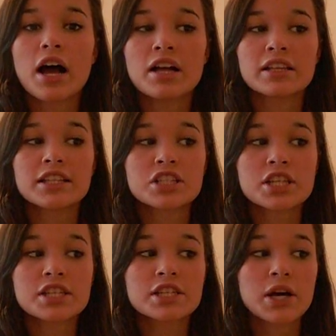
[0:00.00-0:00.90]

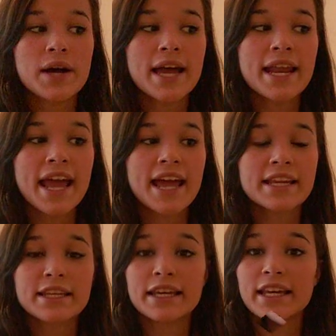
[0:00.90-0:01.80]
Let's just go ahead
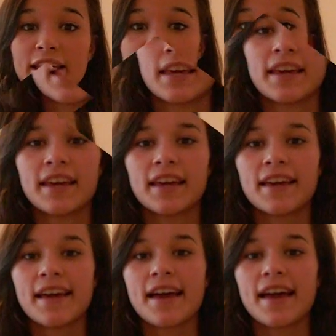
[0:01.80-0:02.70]
and get into the
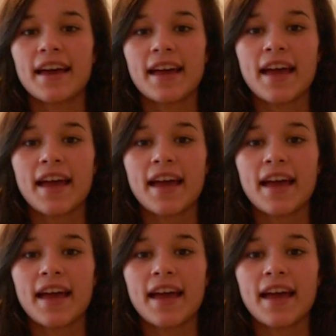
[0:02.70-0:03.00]
tutorial.